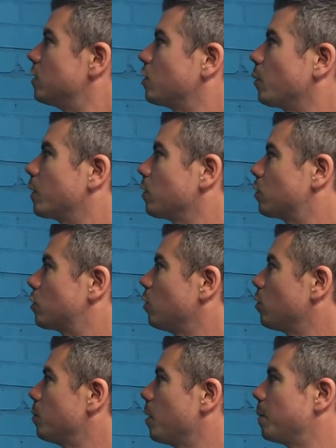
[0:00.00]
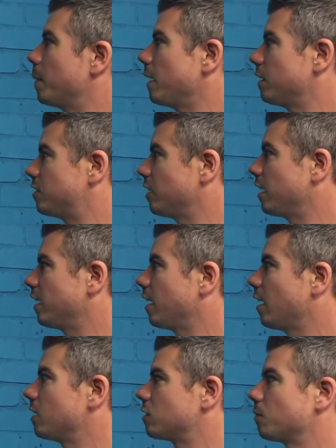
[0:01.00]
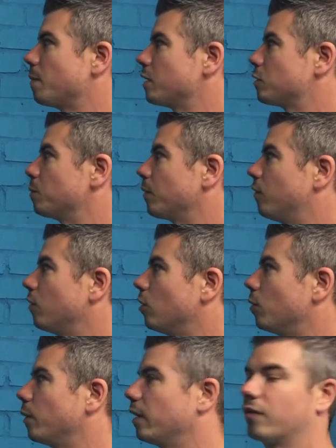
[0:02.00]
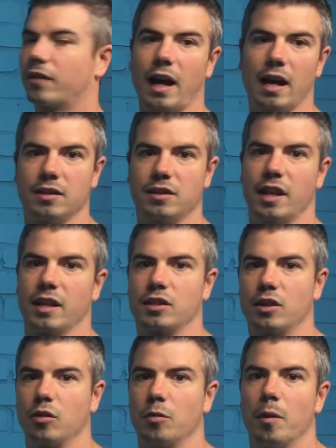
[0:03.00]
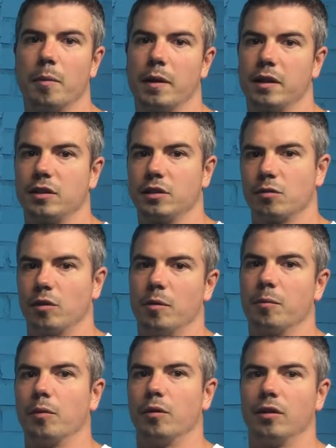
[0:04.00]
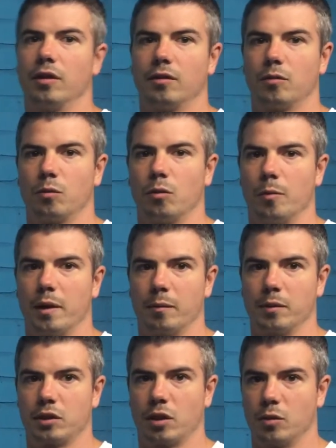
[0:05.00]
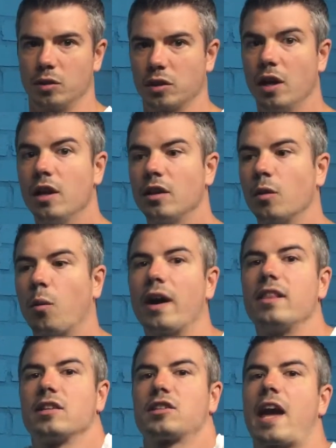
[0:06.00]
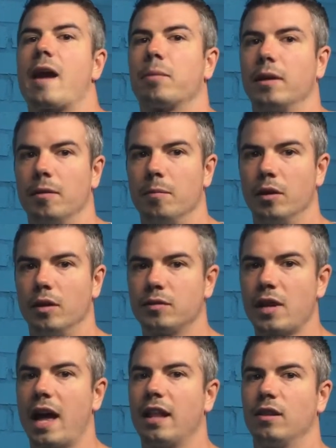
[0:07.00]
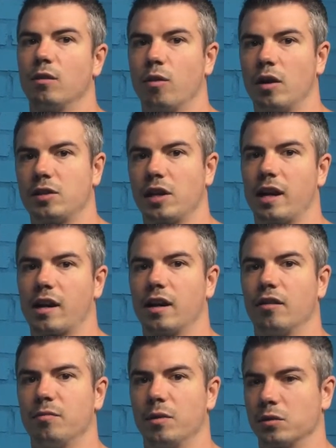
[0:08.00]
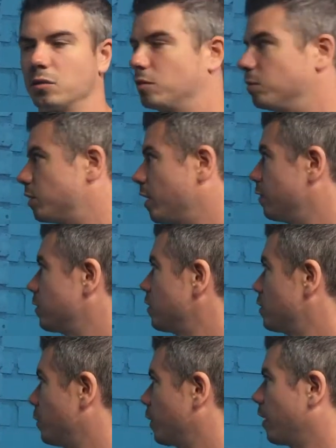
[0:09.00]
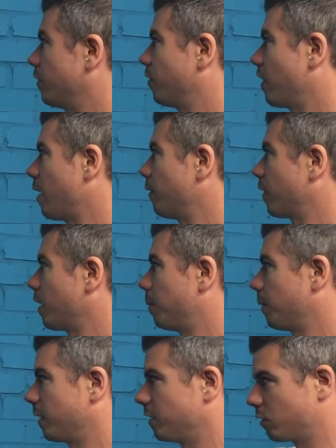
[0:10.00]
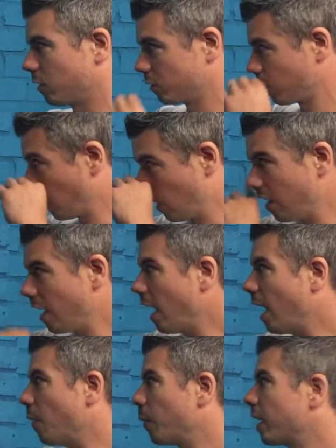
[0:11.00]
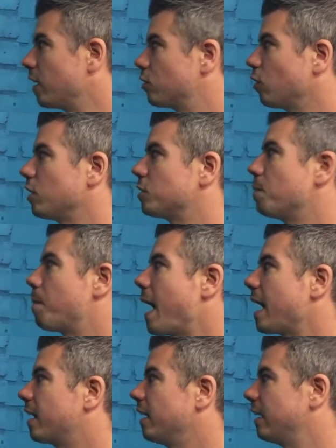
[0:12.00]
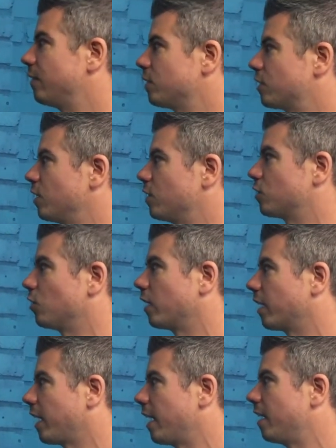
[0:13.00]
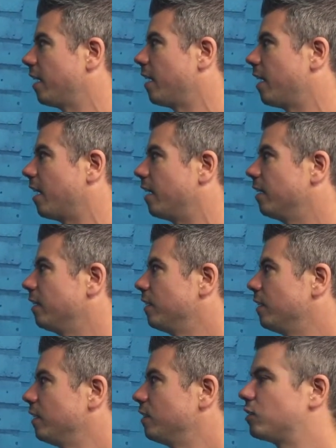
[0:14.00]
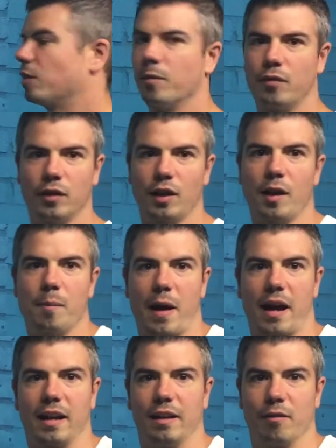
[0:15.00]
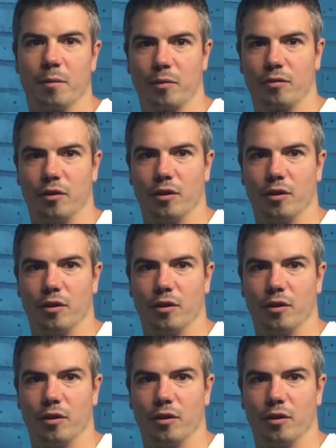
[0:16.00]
So we've got shoulder mobility. As I've mentioned before, with calisthenics, shoulder mobility is really important, warming up the shoulders, the way the scapula moves and the rotator cuff muscles themselves. So we'll go through that with a couple of these drills. We're going to try some back levers, going to try and get, Jim, have you done a back lever before?